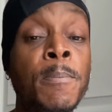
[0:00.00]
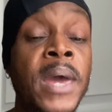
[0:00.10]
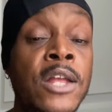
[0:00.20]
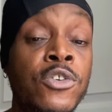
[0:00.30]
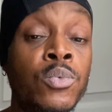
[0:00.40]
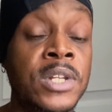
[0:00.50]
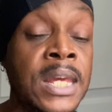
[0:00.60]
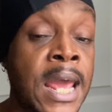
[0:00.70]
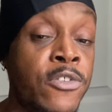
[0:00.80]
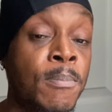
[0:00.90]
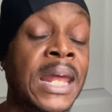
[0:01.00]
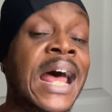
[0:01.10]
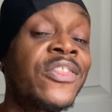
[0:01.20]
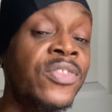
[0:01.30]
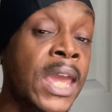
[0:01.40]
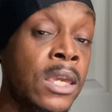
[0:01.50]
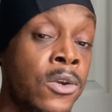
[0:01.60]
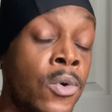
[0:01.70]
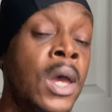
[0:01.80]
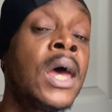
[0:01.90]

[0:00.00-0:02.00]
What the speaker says: Pedro Diaz, man. I thank you.